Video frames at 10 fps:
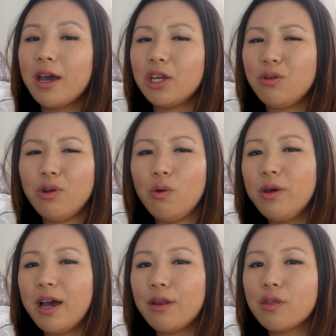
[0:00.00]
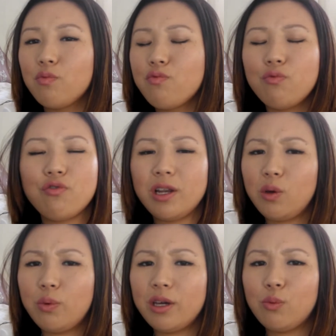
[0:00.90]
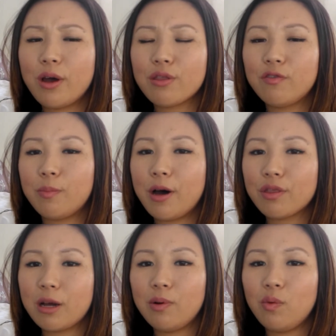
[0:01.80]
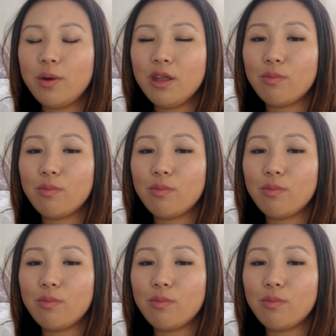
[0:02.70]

you know we had some really weird weather for the past couple of weeks.